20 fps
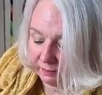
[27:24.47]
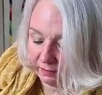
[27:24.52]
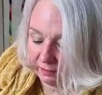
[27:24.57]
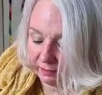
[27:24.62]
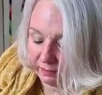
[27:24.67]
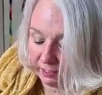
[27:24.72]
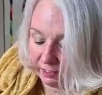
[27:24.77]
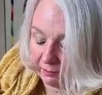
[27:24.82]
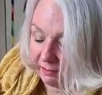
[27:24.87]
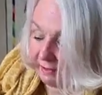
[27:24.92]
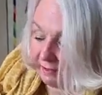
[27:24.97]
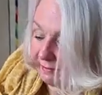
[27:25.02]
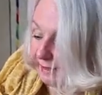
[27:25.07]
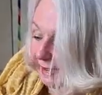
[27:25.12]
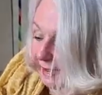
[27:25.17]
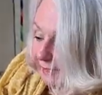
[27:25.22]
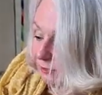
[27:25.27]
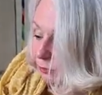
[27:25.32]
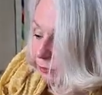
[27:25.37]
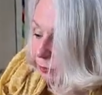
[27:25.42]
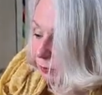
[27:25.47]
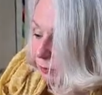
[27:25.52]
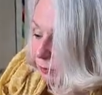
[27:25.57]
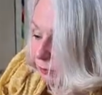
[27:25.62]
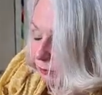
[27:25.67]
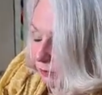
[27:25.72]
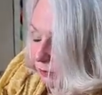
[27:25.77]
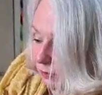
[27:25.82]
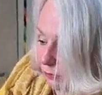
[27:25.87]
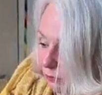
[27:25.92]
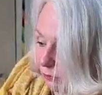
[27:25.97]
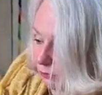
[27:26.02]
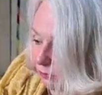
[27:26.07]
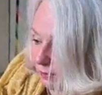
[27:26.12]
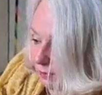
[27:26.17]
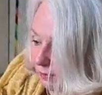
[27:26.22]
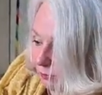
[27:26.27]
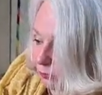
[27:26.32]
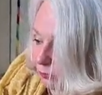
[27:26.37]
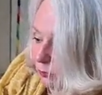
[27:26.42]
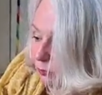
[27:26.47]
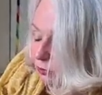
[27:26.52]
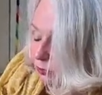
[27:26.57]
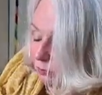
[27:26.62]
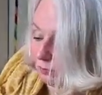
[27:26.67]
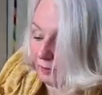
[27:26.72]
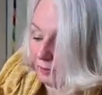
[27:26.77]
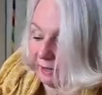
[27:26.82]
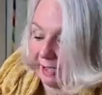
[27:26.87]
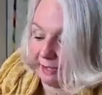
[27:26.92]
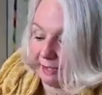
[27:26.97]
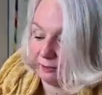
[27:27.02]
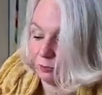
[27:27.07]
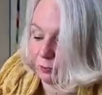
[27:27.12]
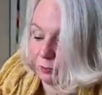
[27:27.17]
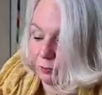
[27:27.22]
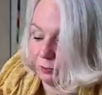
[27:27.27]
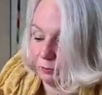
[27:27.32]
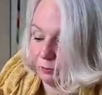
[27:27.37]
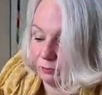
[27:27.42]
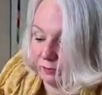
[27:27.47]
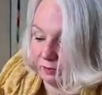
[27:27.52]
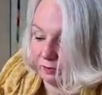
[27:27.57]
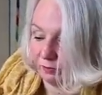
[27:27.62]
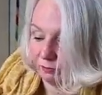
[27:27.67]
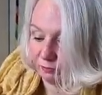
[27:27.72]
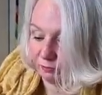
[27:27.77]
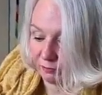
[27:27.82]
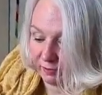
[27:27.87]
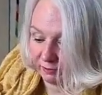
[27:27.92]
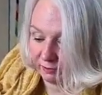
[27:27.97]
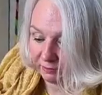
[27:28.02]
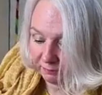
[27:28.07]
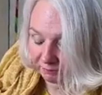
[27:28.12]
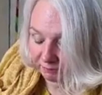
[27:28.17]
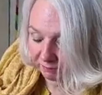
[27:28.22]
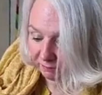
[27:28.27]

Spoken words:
It's hand quilting thread. It's Gutermann hand quilting thread.